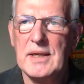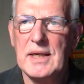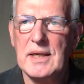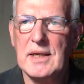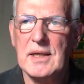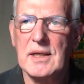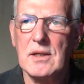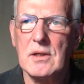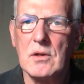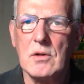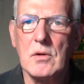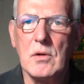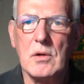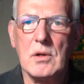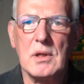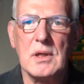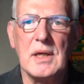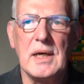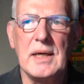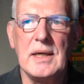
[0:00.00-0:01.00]
can
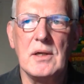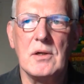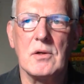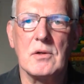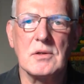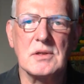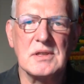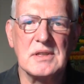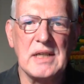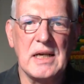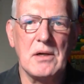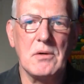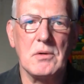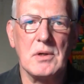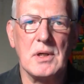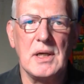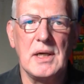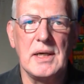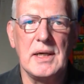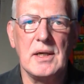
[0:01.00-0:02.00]
look like or sound
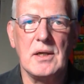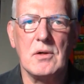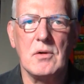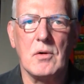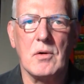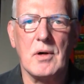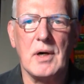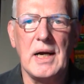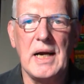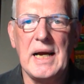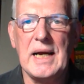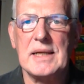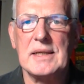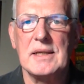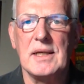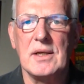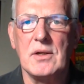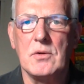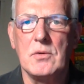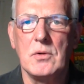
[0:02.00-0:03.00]
like or act
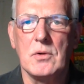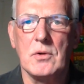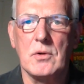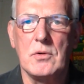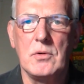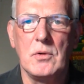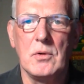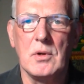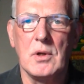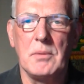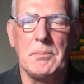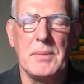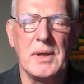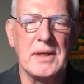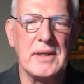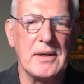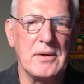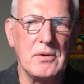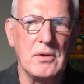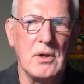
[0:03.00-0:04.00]
like Kurukulla, but
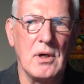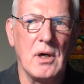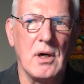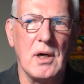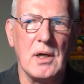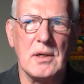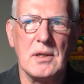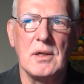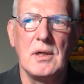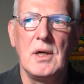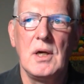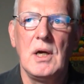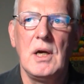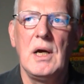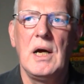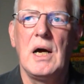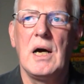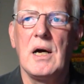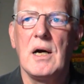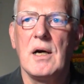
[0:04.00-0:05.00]
they're not.
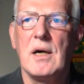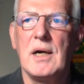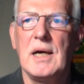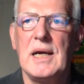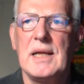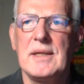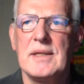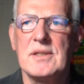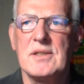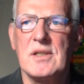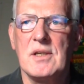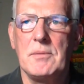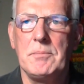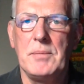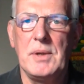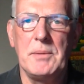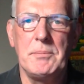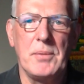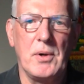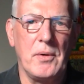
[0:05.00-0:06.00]
And this can
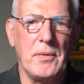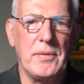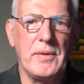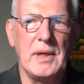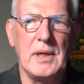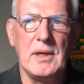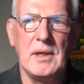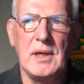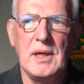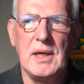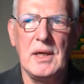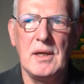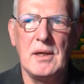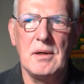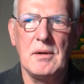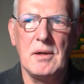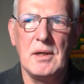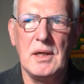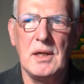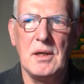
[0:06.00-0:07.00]
be both
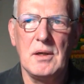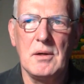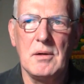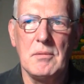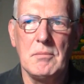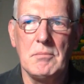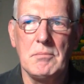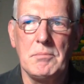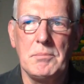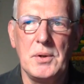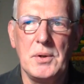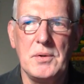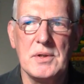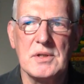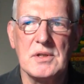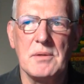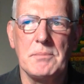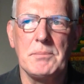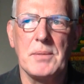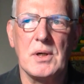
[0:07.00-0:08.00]
in
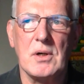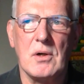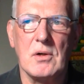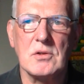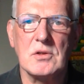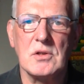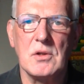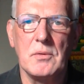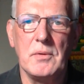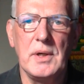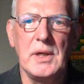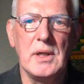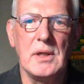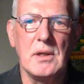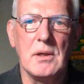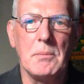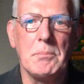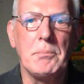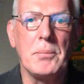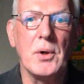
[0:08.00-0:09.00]
Buddhism, but also in
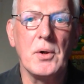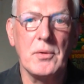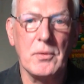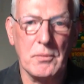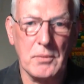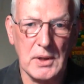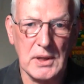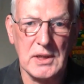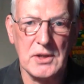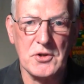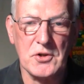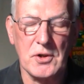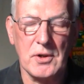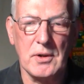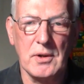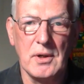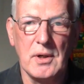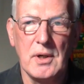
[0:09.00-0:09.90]
the Bön religion.